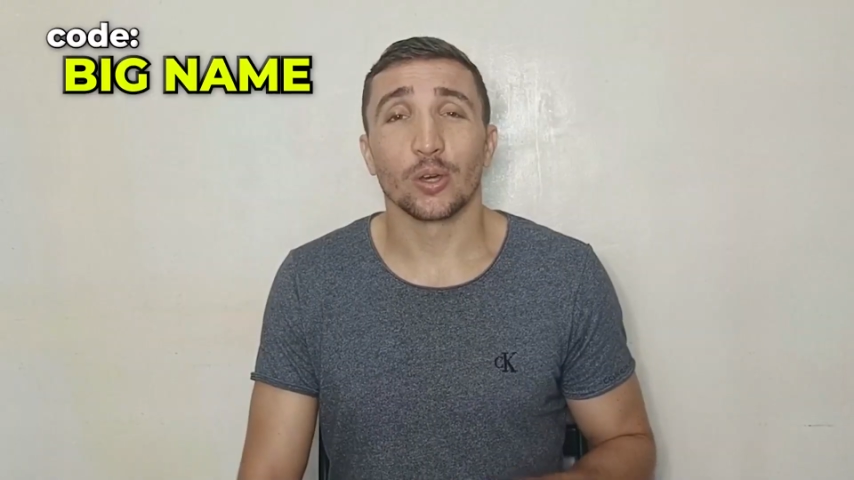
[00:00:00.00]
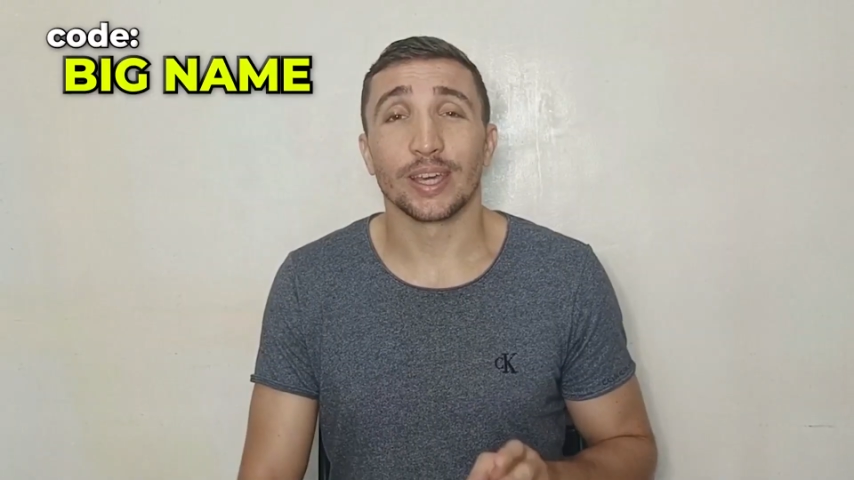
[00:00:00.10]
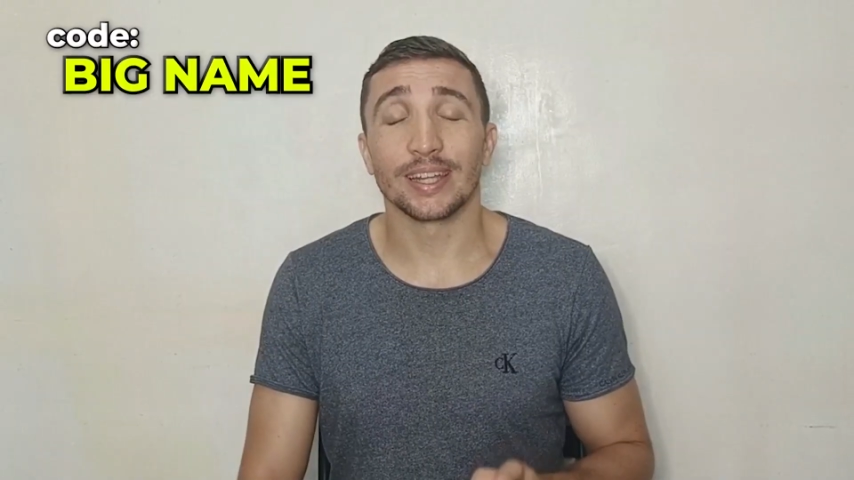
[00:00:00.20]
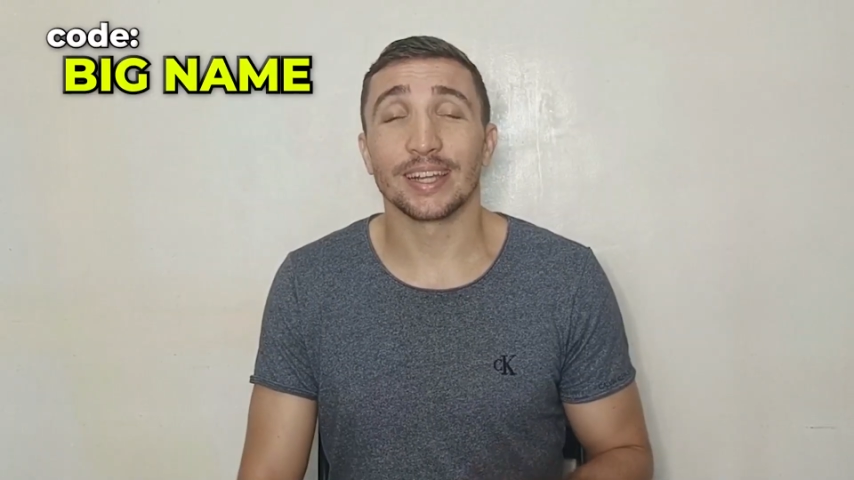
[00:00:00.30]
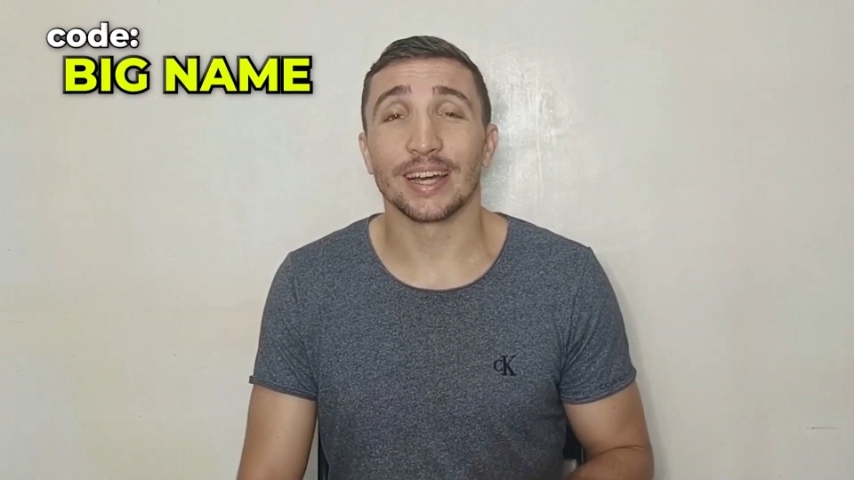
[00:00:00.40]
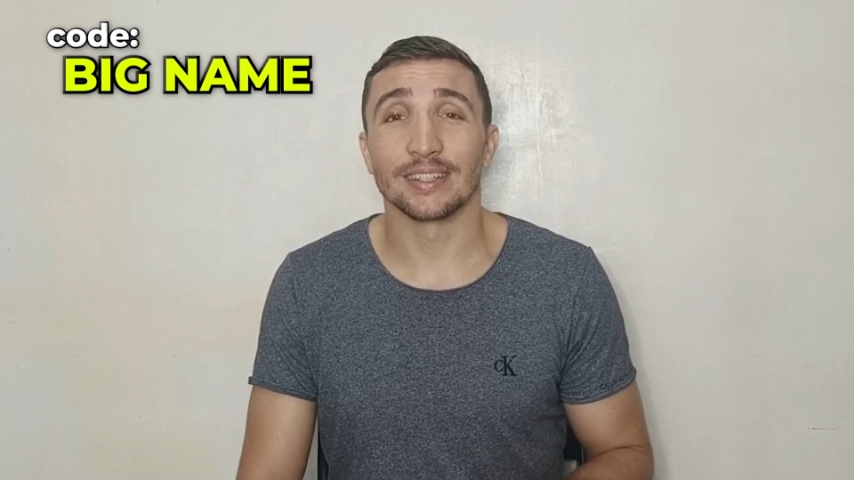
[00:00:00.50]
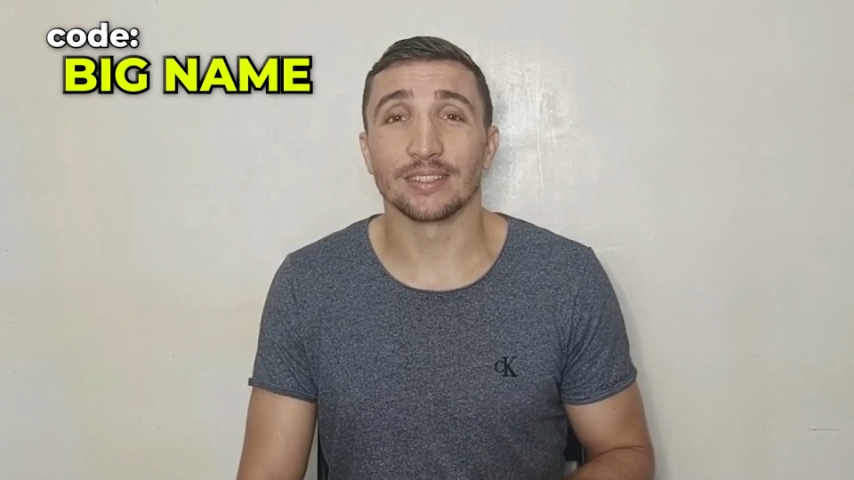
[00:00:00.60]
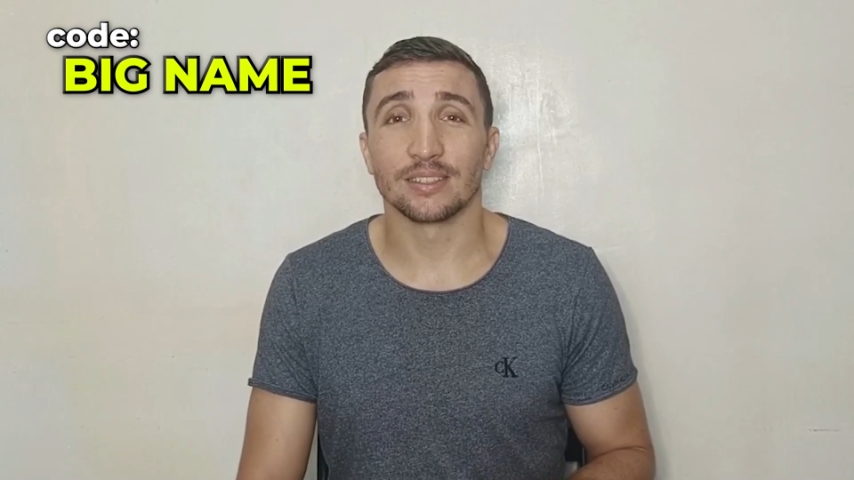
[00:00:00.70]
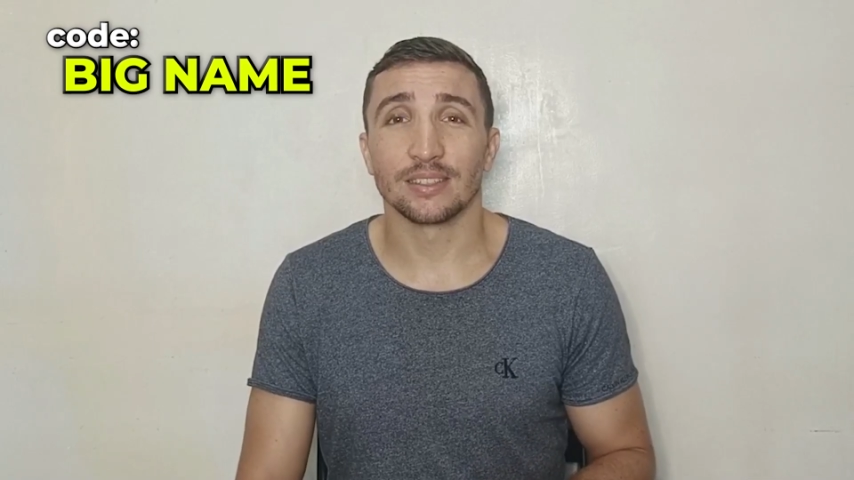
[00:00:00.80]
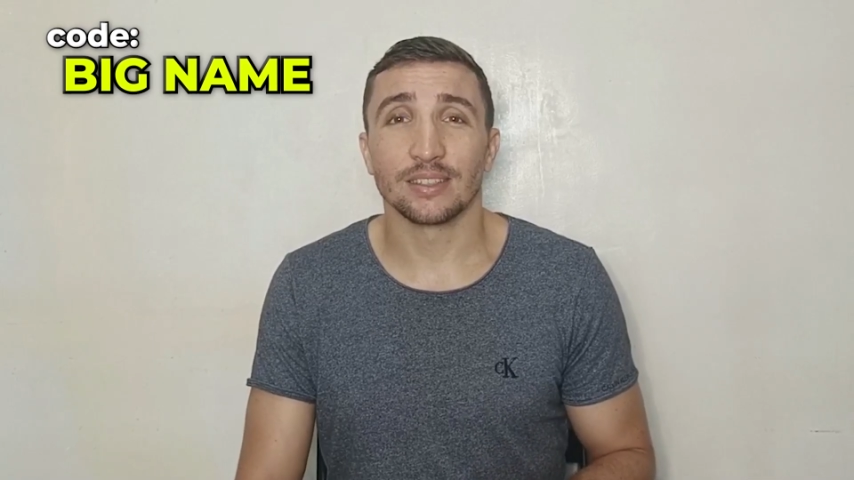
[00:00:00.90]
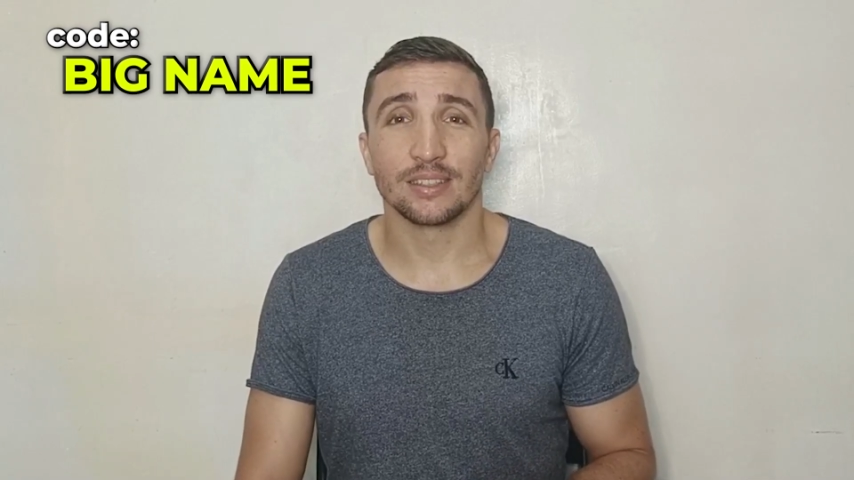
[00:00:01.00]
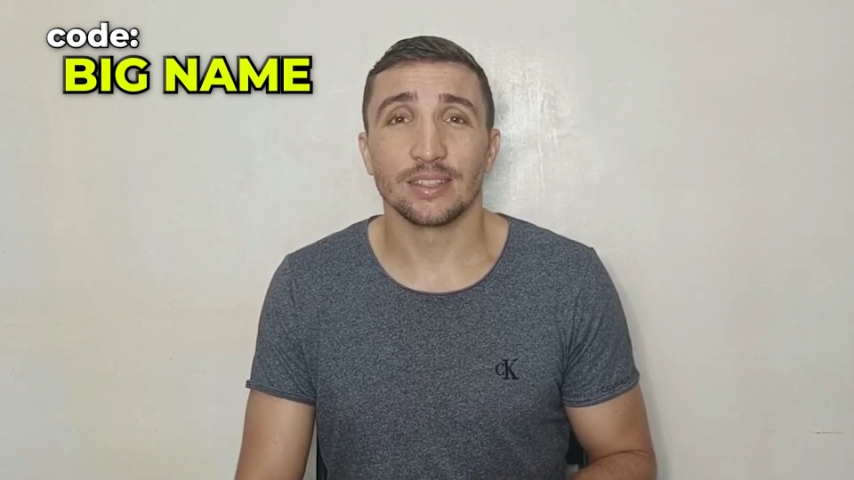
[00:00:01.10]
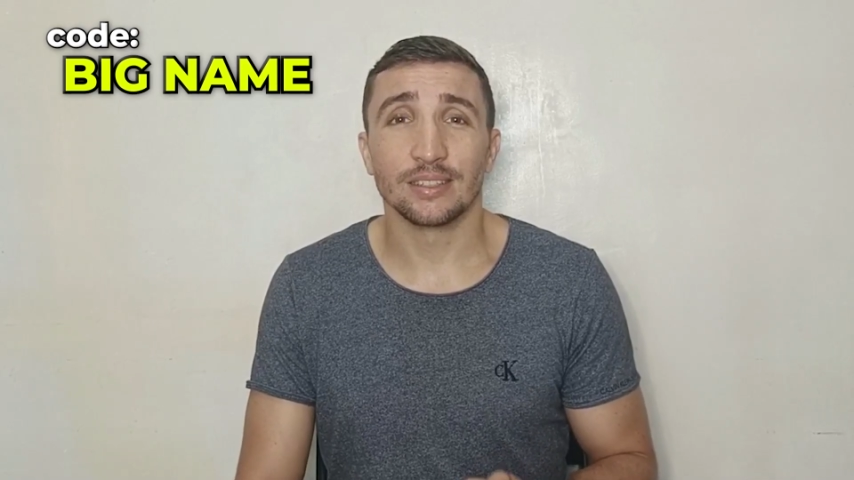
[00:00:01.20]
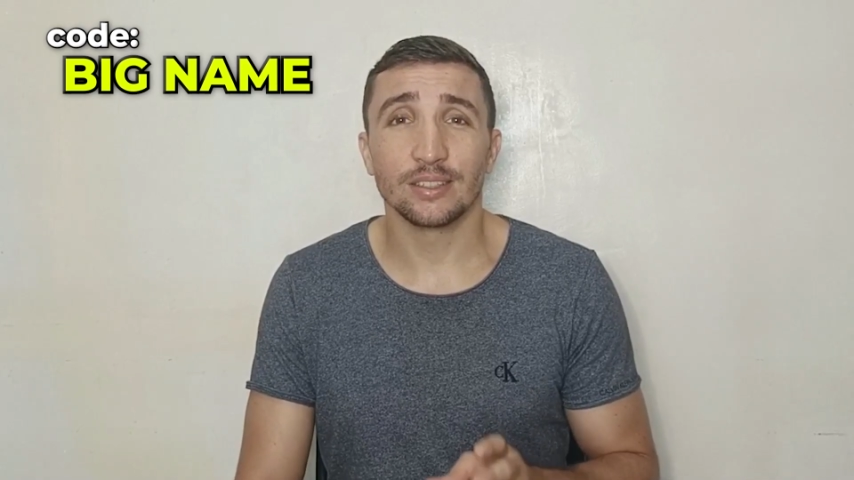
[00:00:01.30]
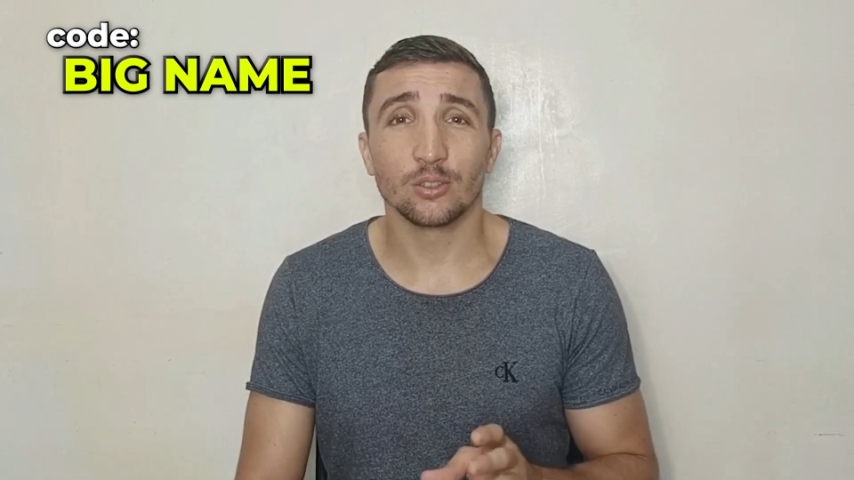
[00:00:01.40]
Again, guys,
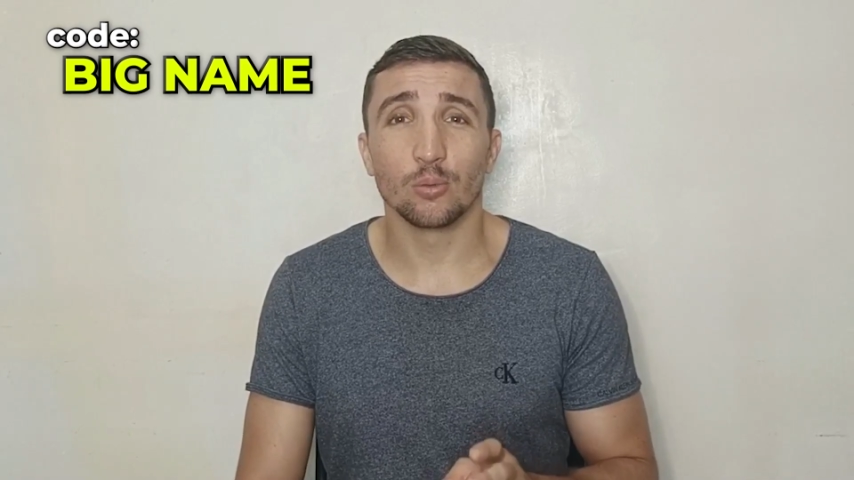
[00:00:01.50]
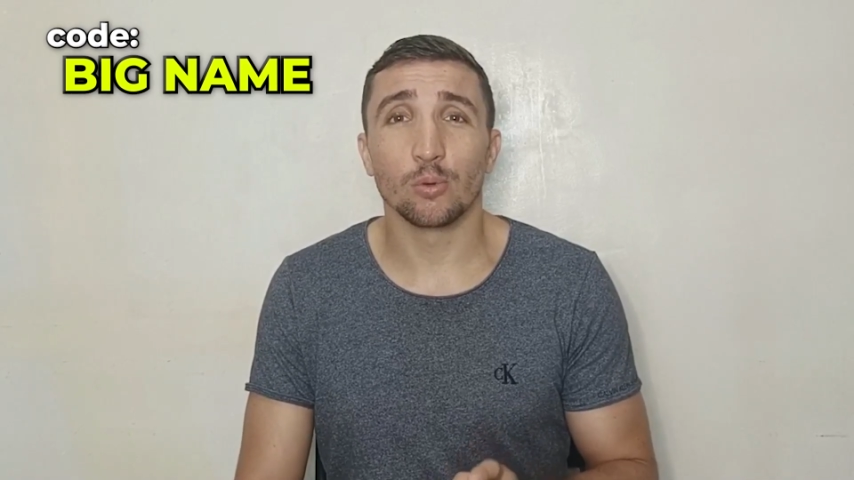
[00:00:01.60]
this is the